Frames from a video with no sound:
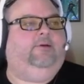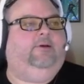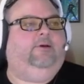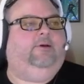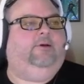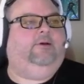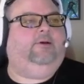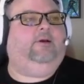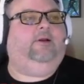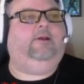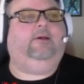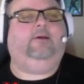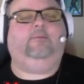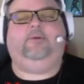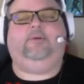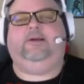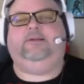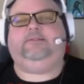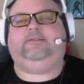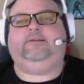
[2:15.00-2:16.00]
cutting and
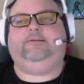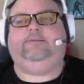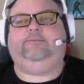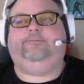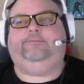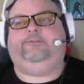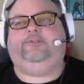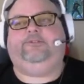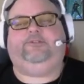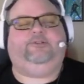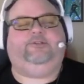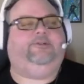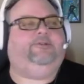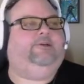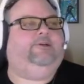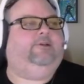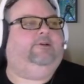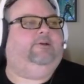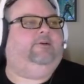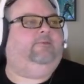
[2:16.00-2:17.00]
pasting, just you're
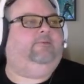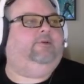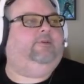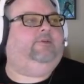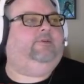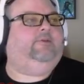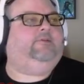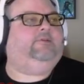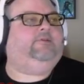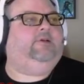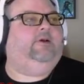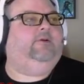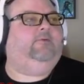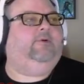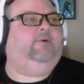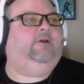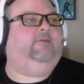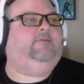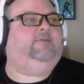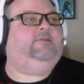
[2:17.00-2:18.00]
dealing with sound
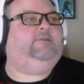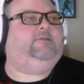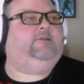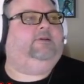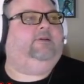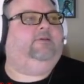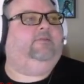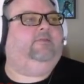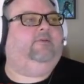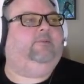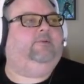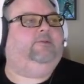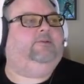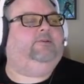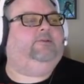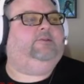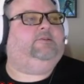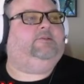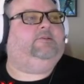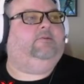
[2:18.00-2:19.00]
waves instead of
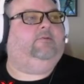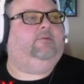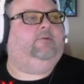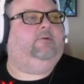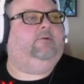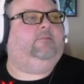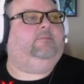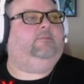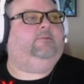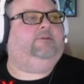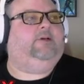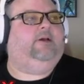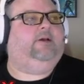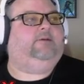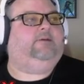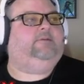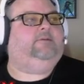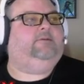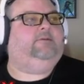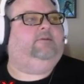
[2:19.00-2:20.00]
images or
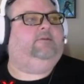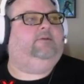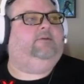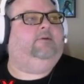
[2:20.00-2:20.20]
text.